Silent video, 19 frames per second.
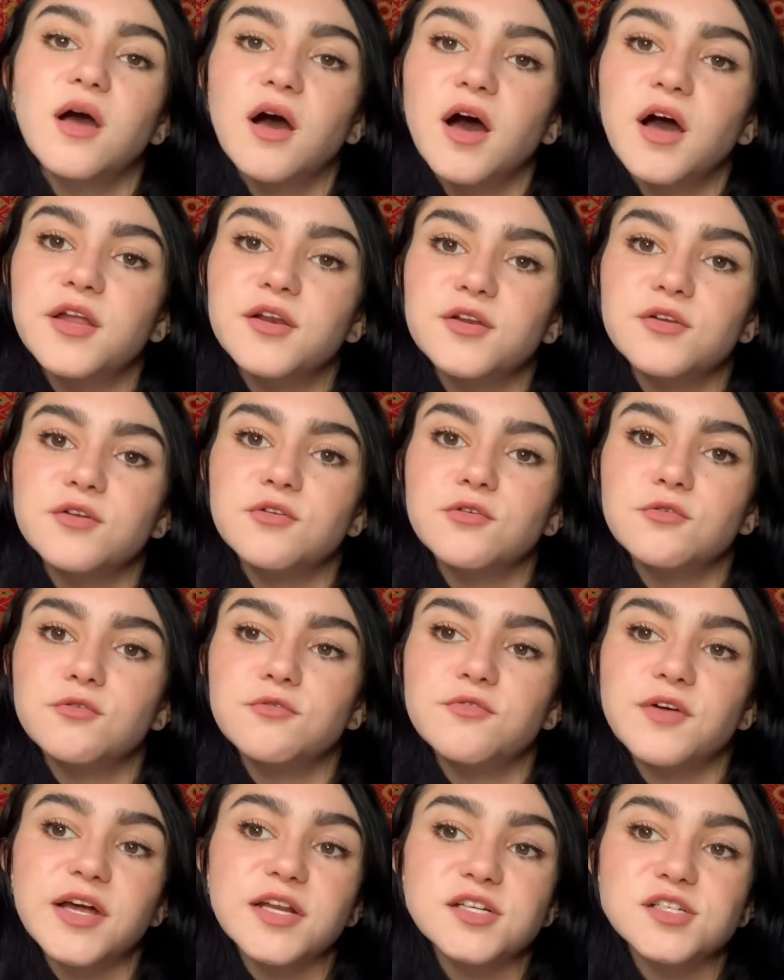a new
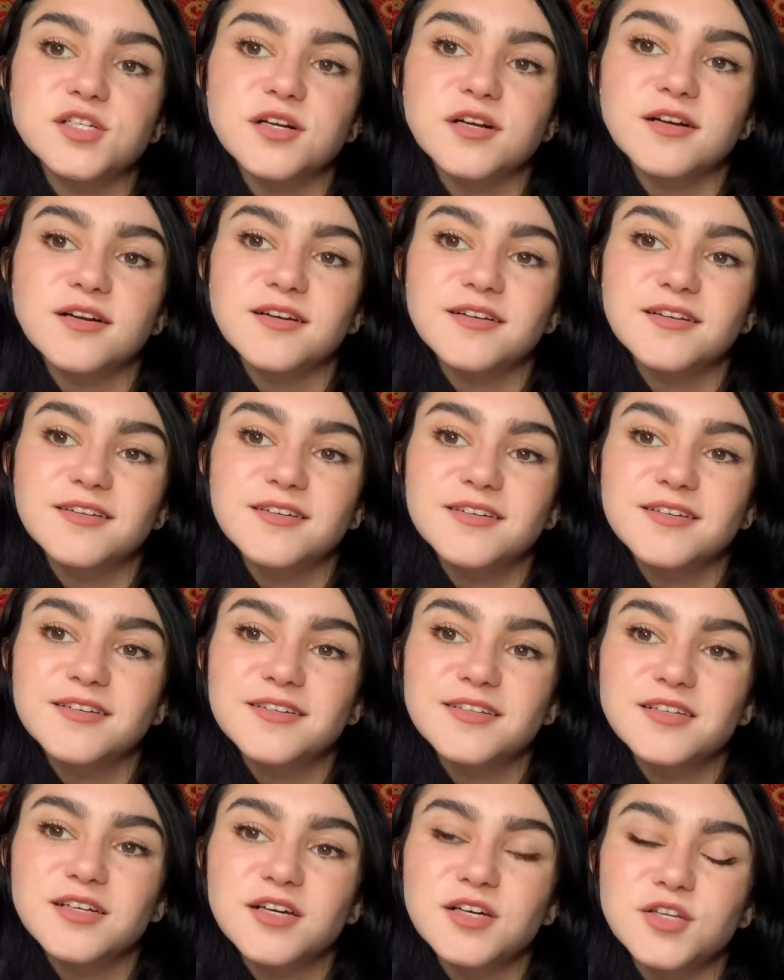venture,
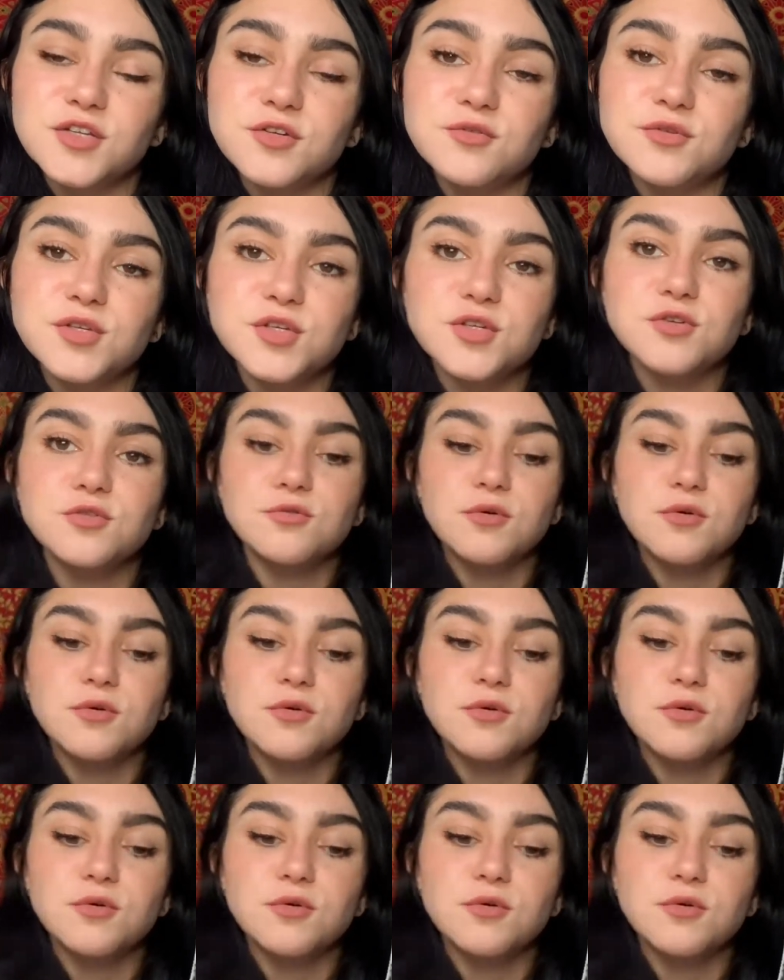a new you,